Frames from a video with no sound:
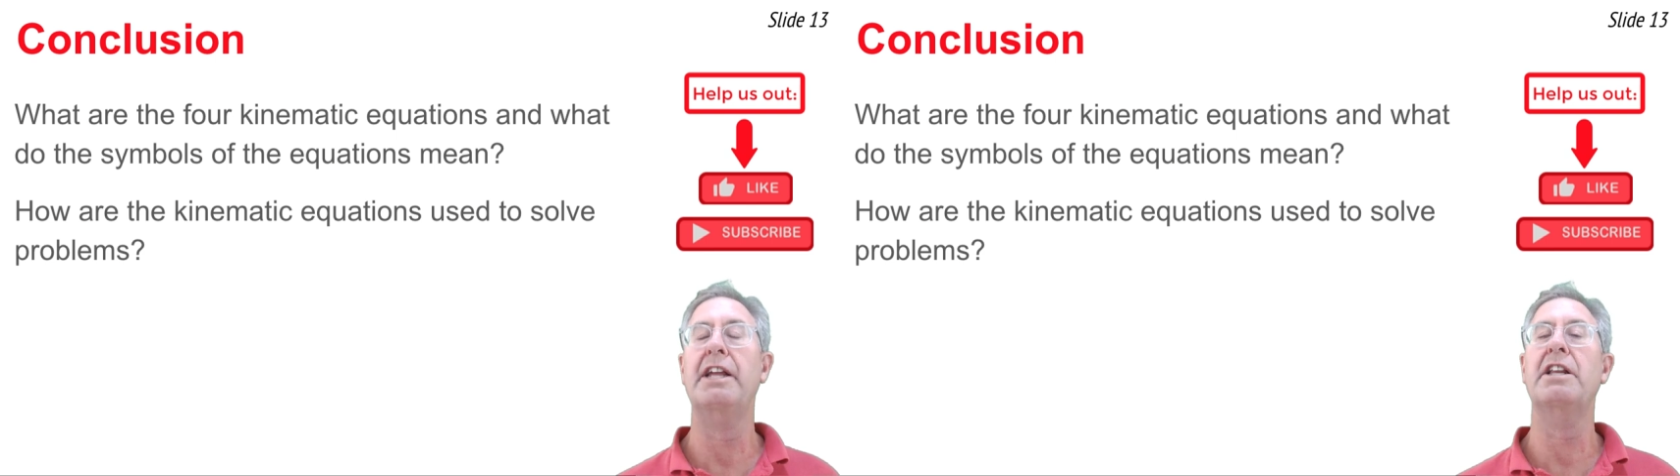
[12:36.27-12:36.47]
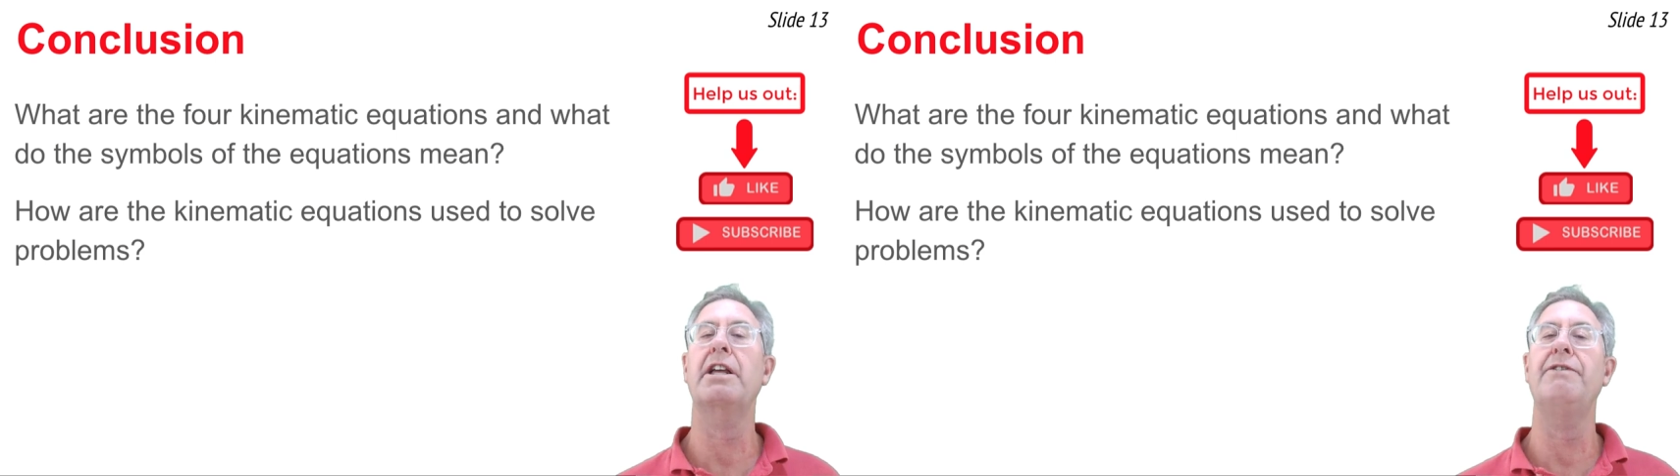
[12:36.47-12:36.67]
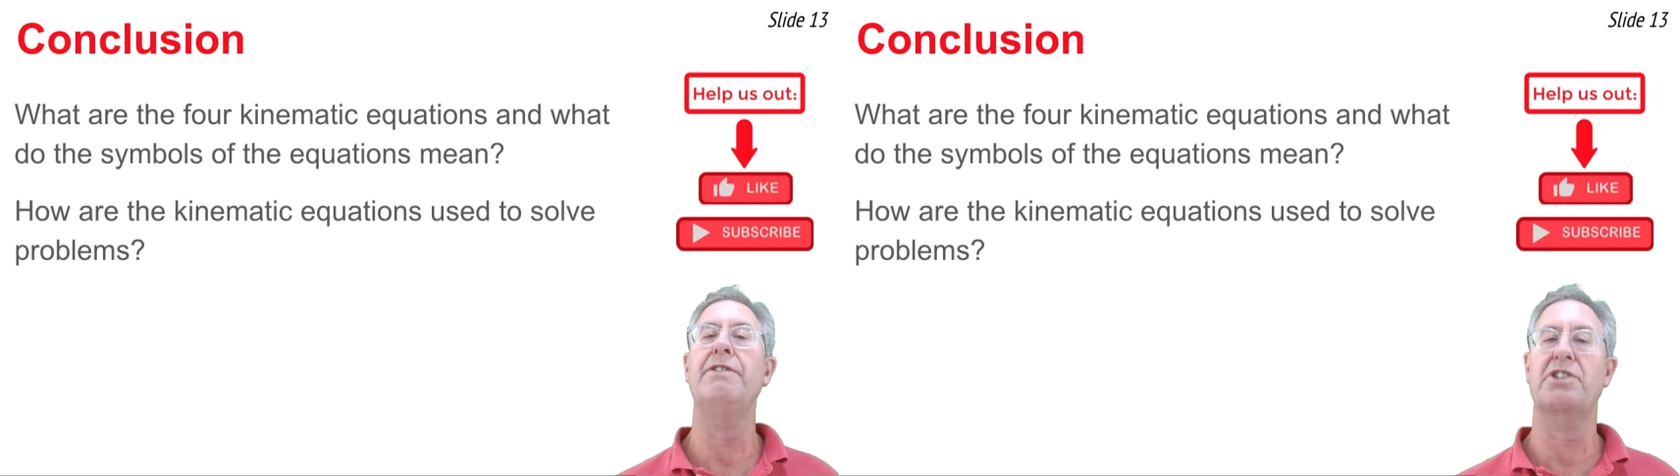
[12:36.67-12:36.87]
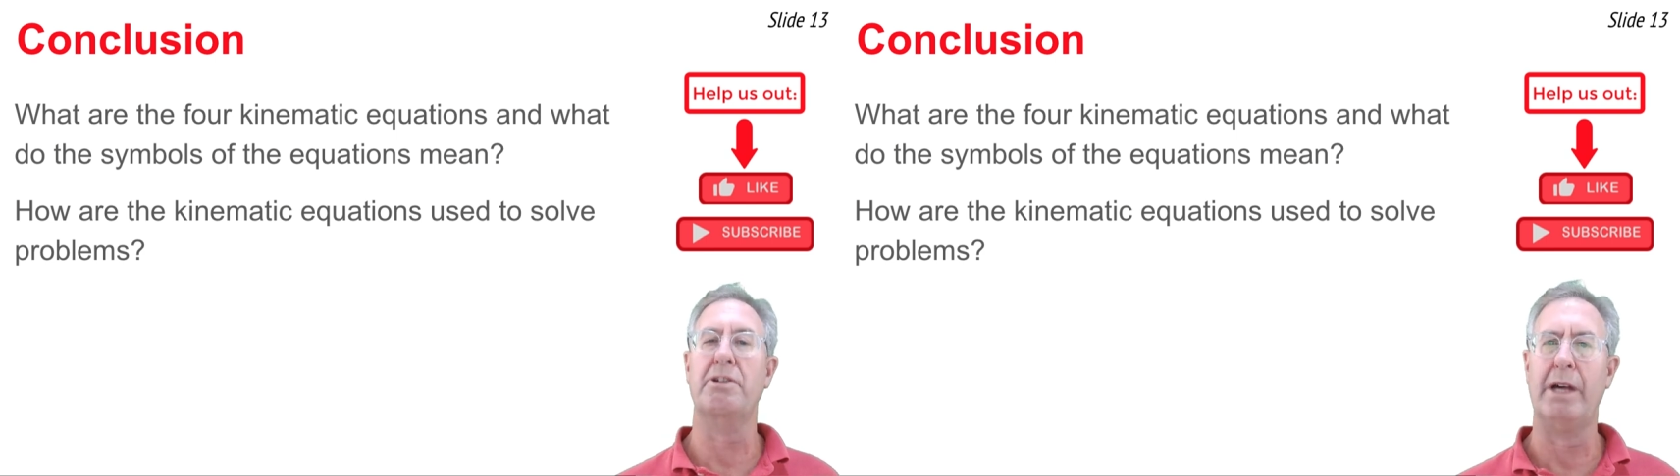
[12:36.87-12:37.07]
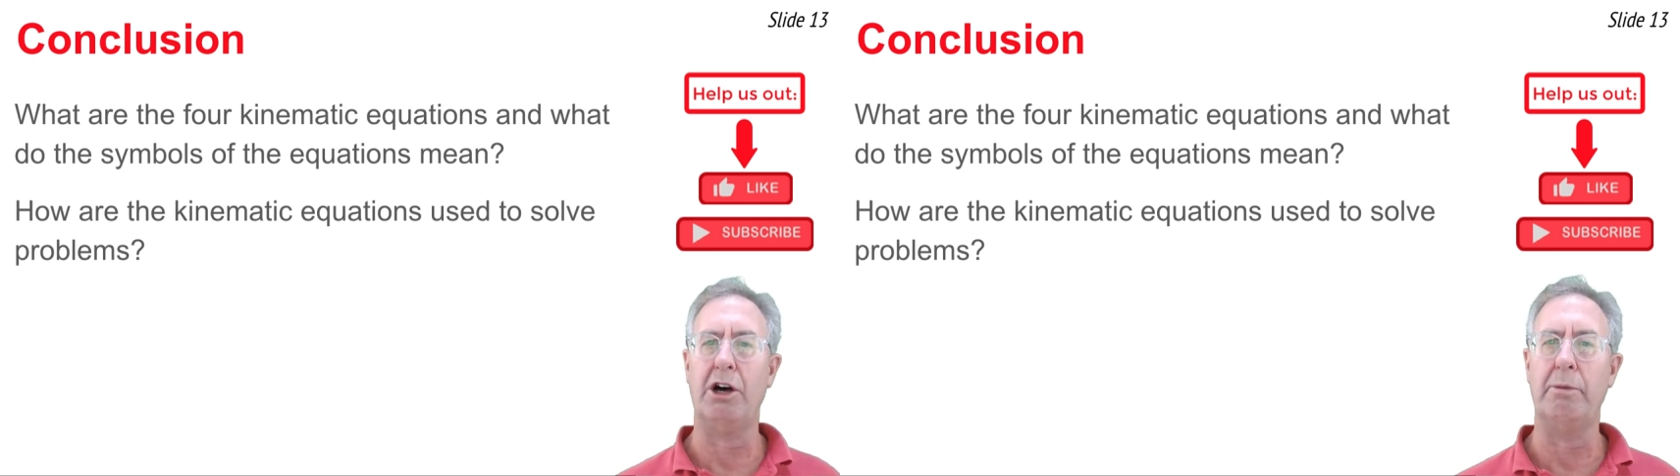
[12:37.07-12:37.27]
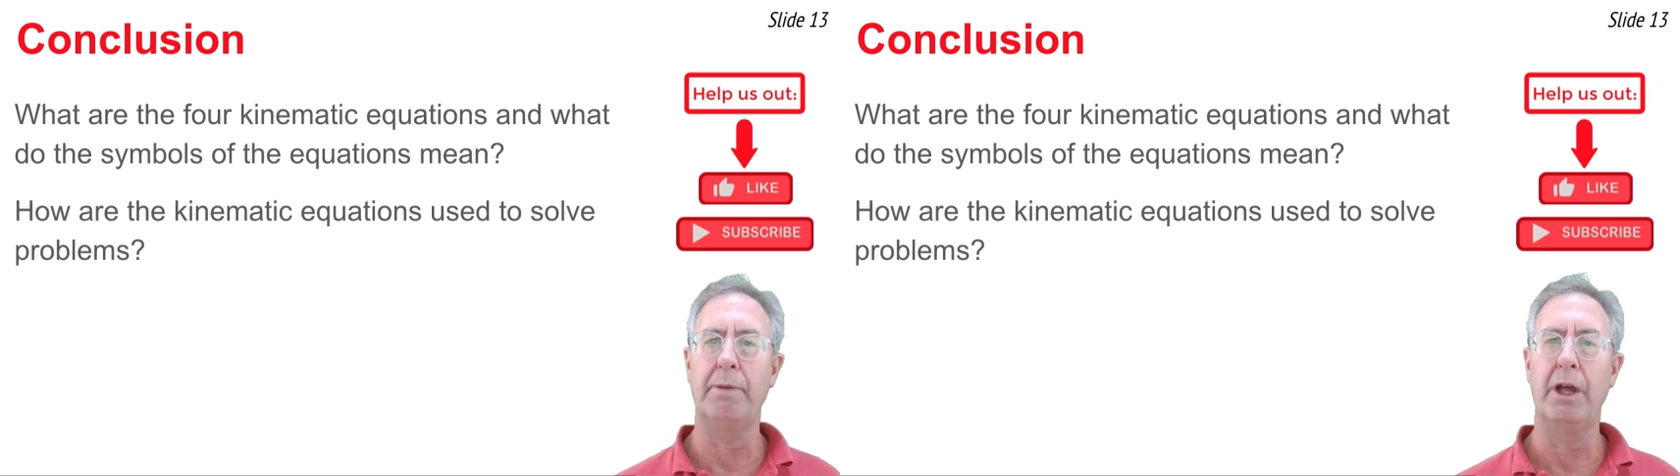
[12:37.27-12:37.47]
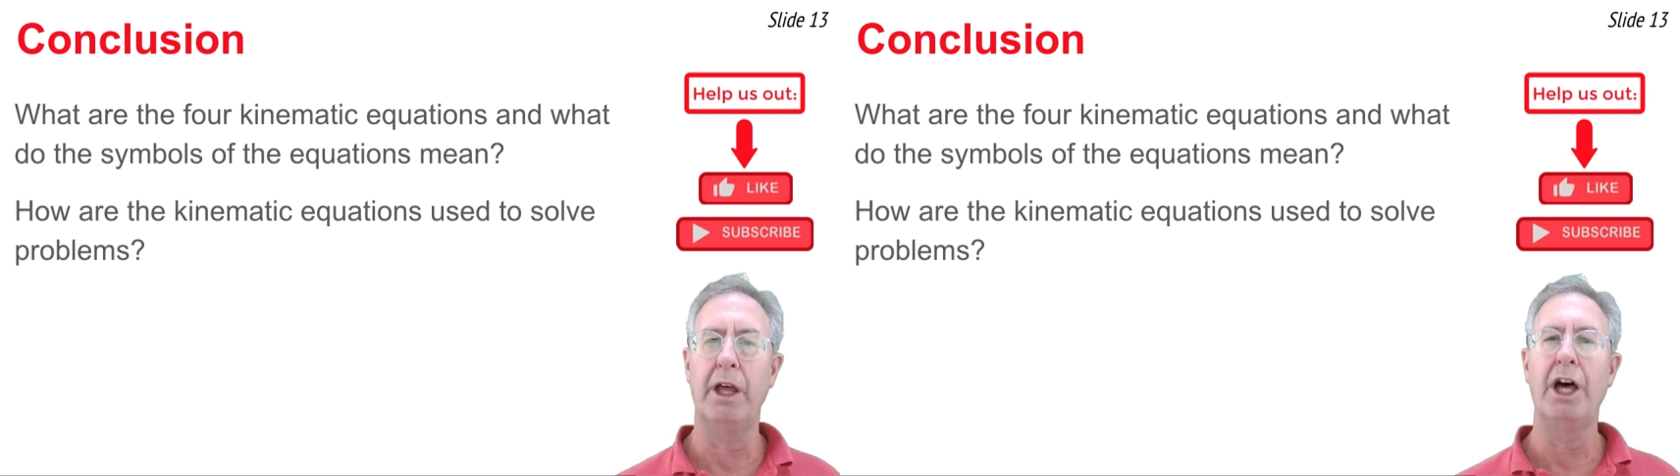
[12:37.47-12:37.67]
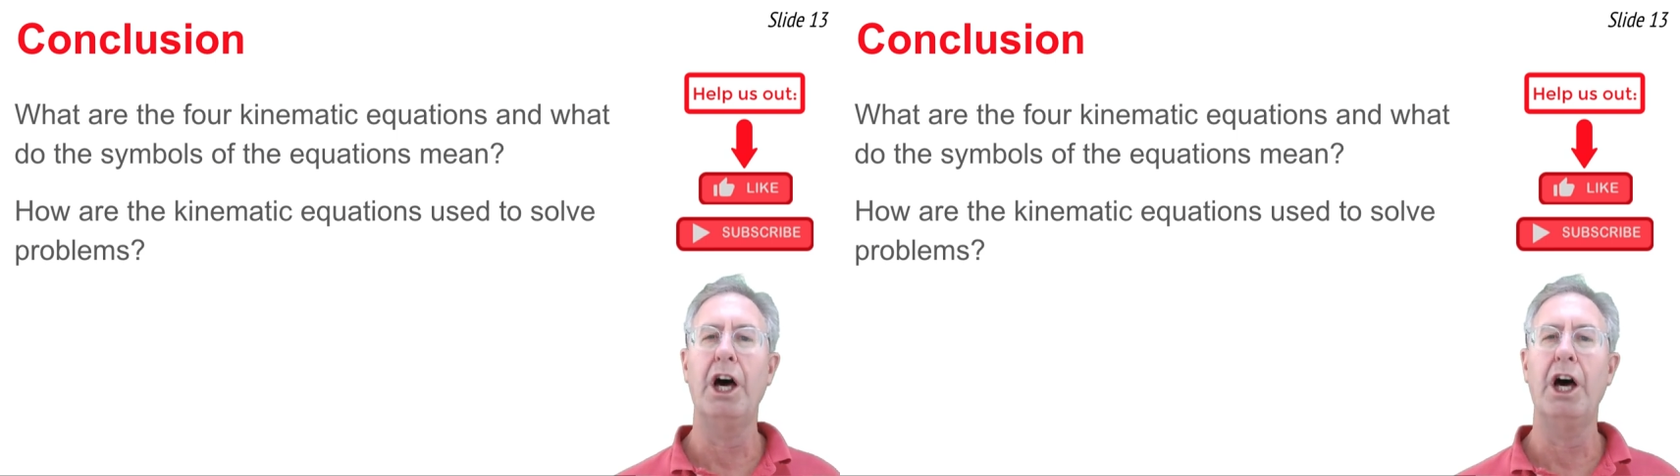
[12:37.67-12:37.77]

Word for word: like to give you some help,